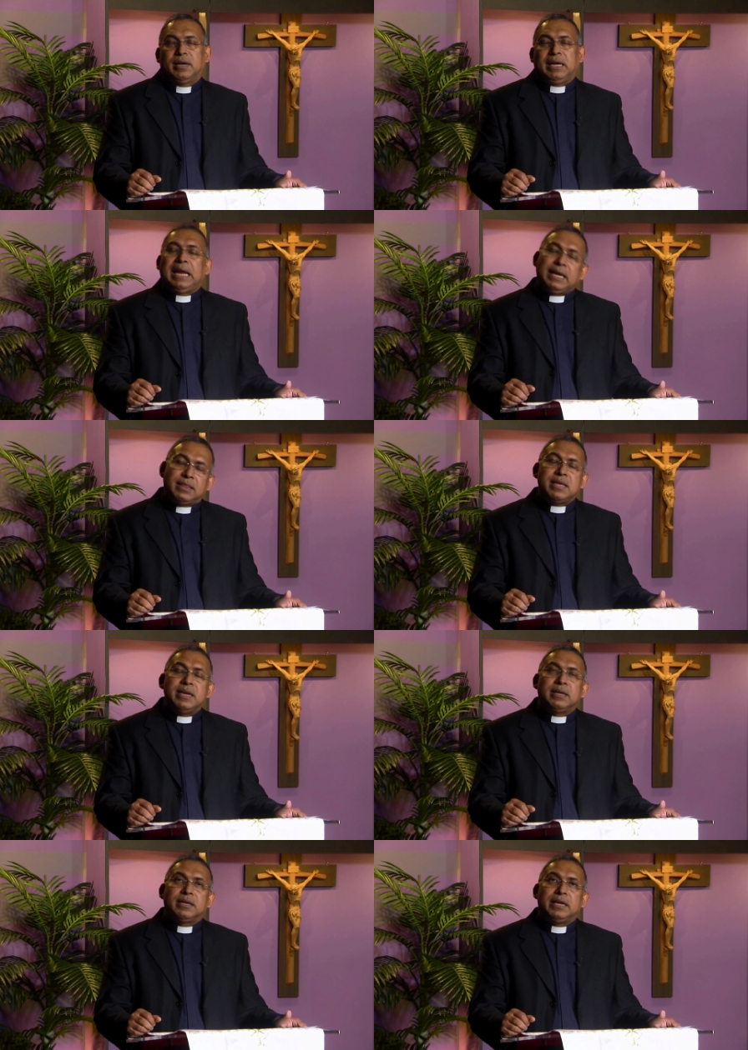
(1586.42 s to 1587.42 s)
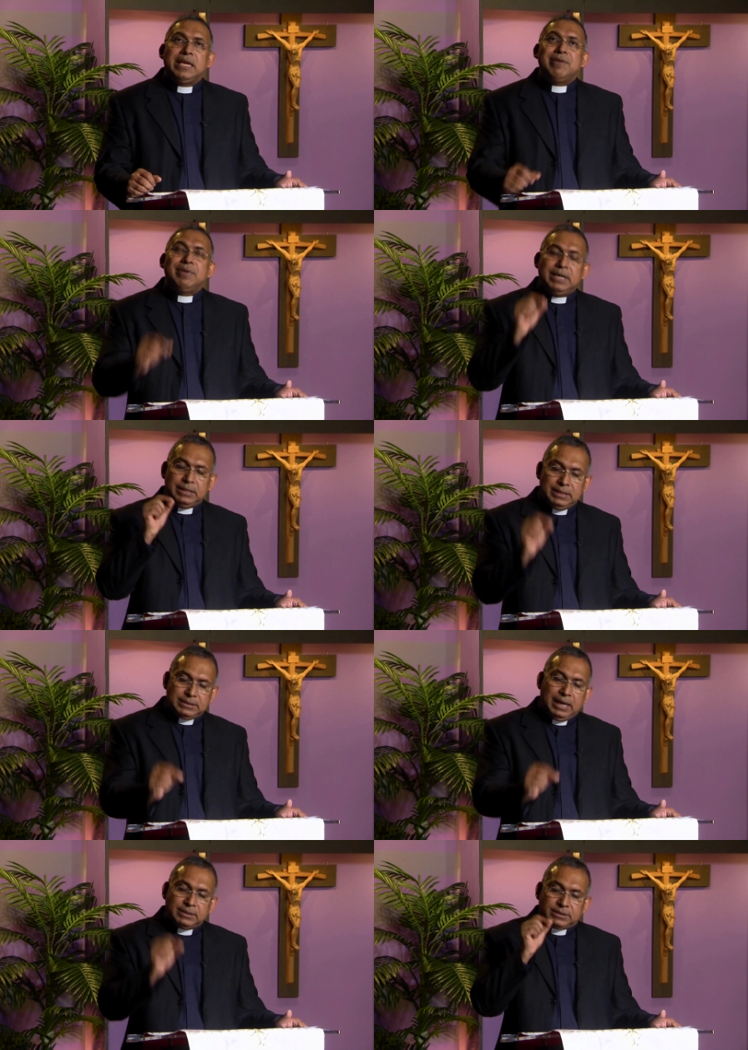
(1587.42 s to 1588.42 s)
And I think even in this
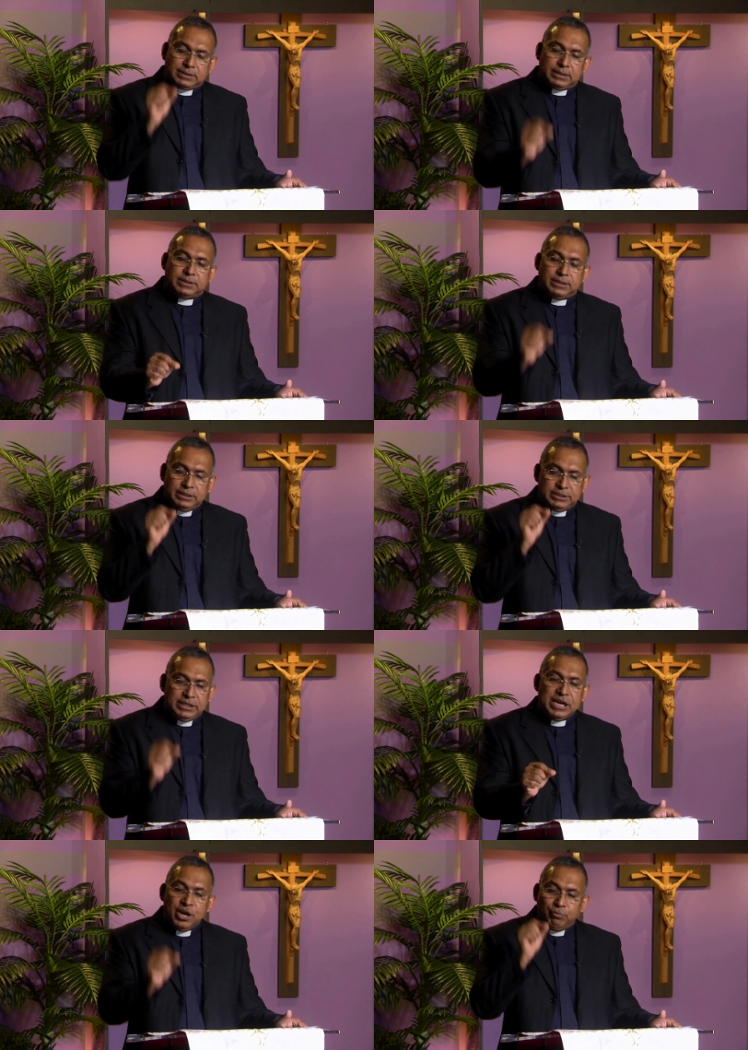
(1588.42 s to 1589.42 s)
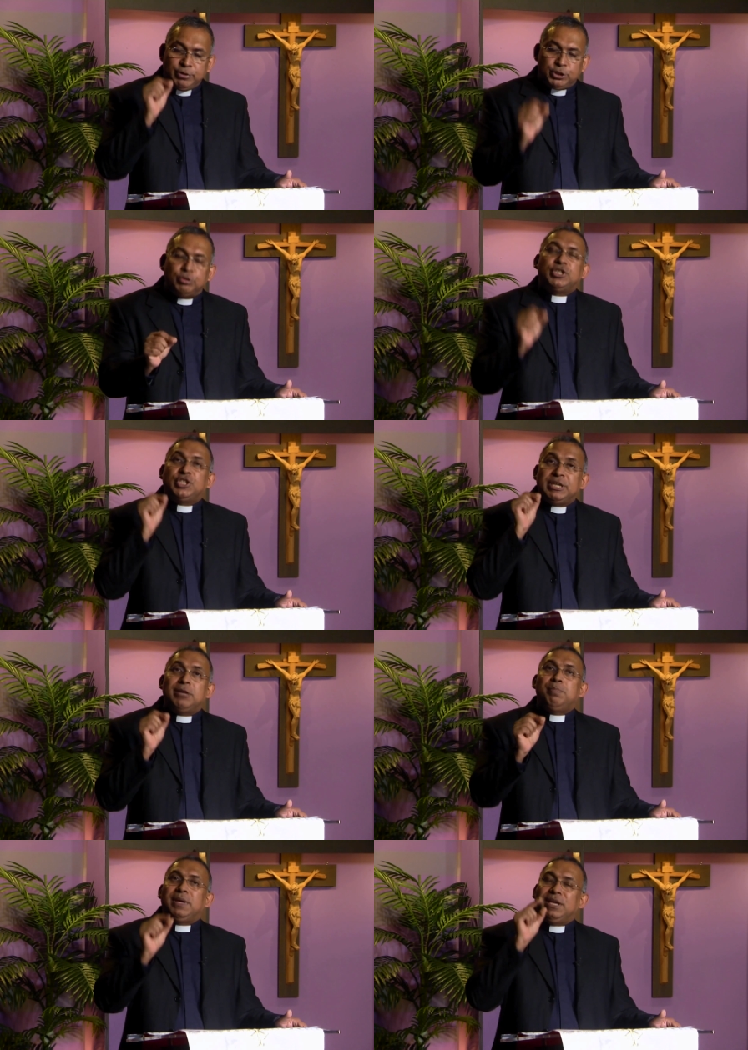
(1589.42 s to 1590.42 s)
uncertainty, we should still
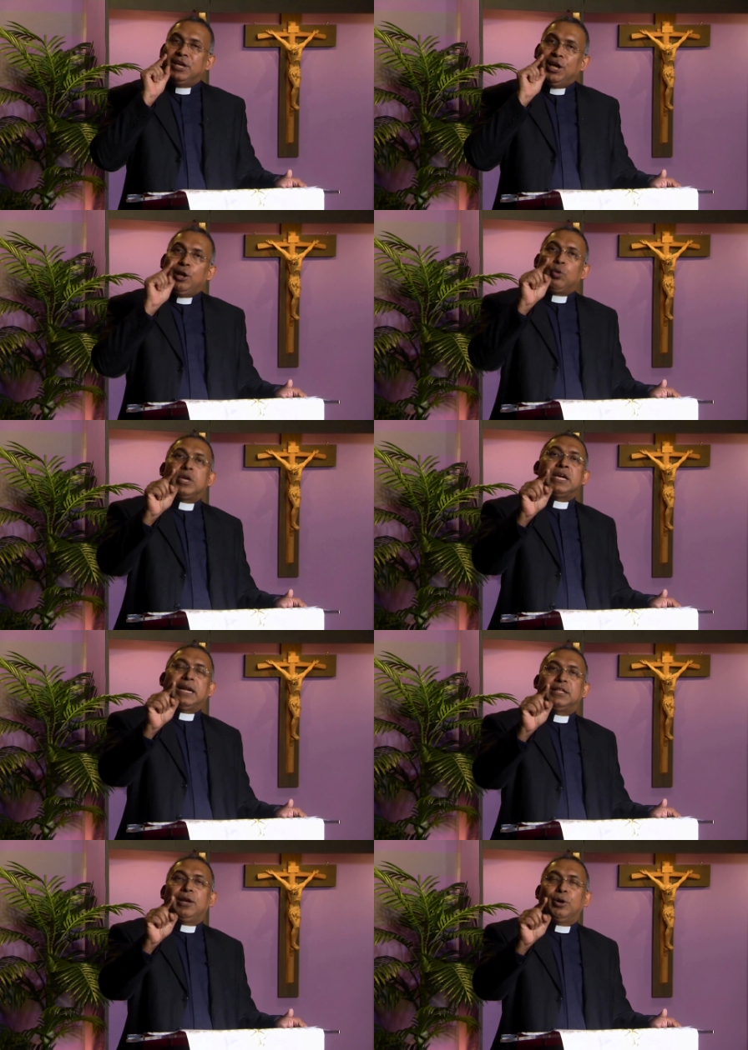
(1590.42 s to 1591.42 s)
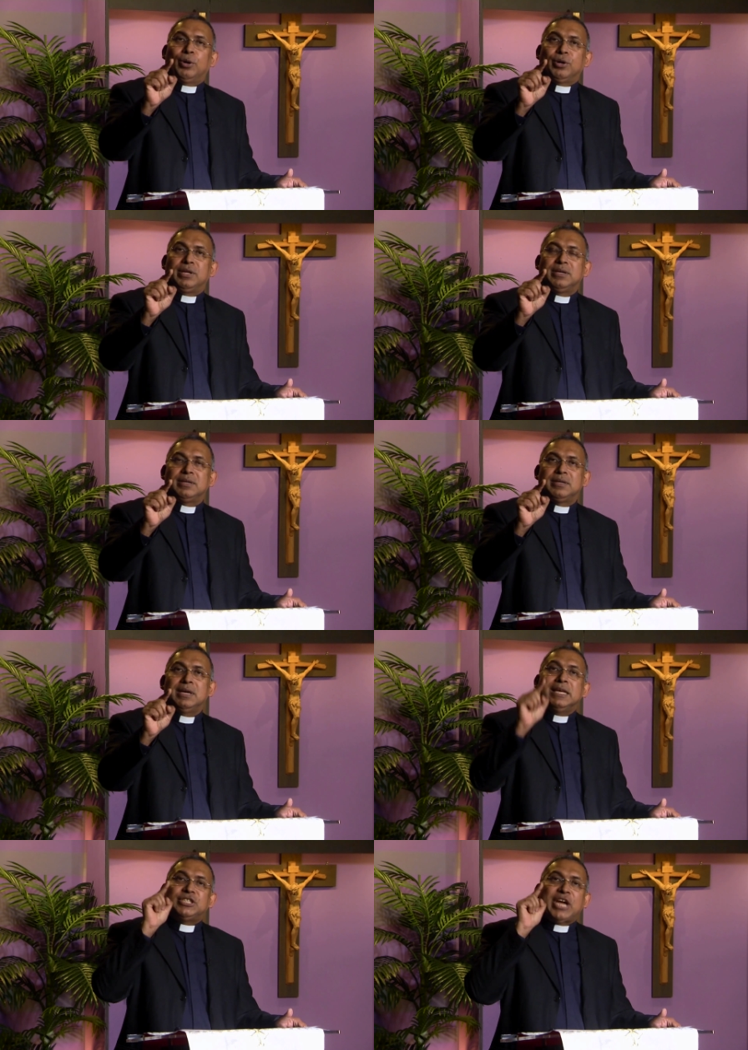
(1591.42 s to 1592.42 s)
be looking at the Lord,
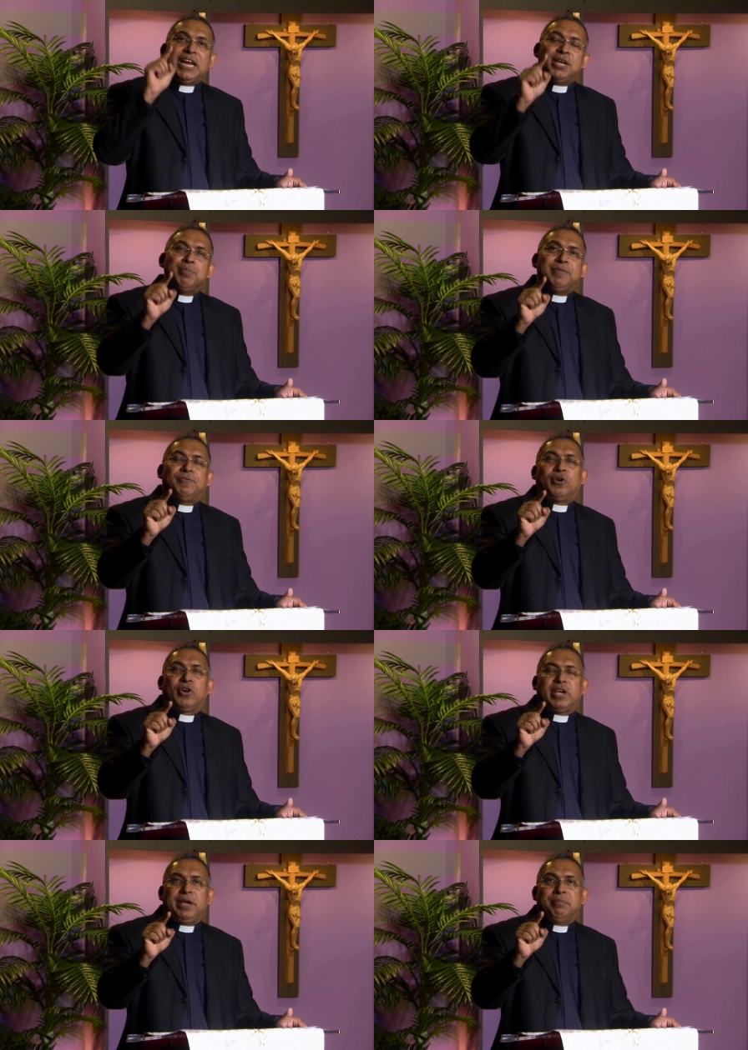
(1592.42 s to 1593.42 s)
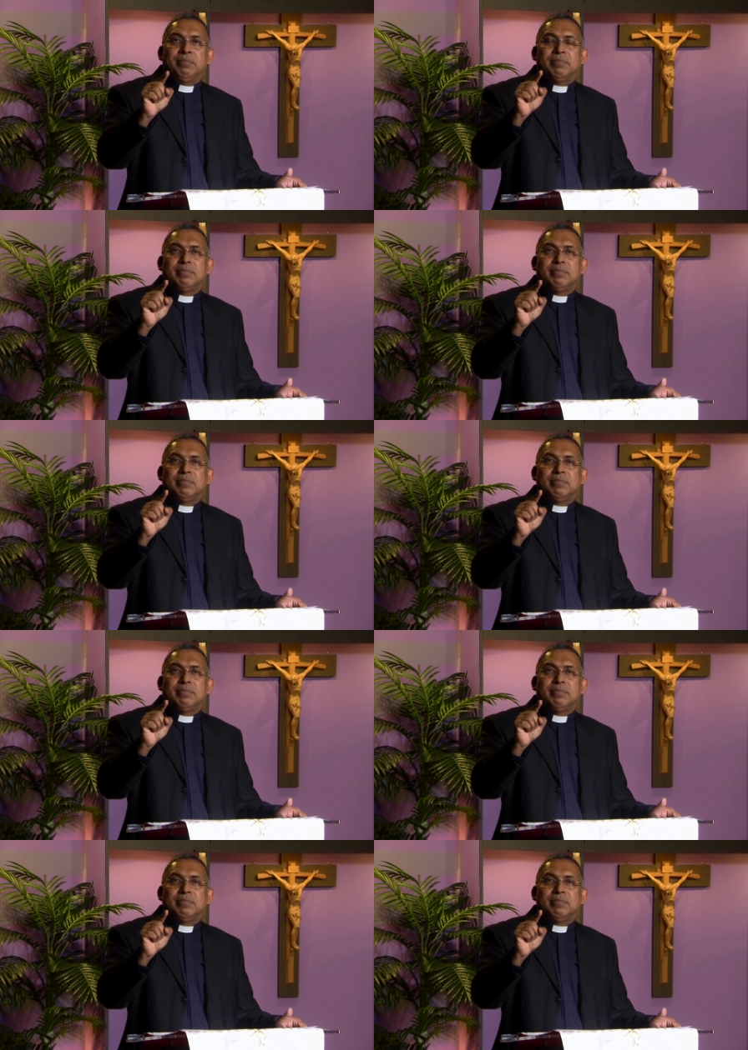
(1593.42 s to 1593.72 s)
standing before Him,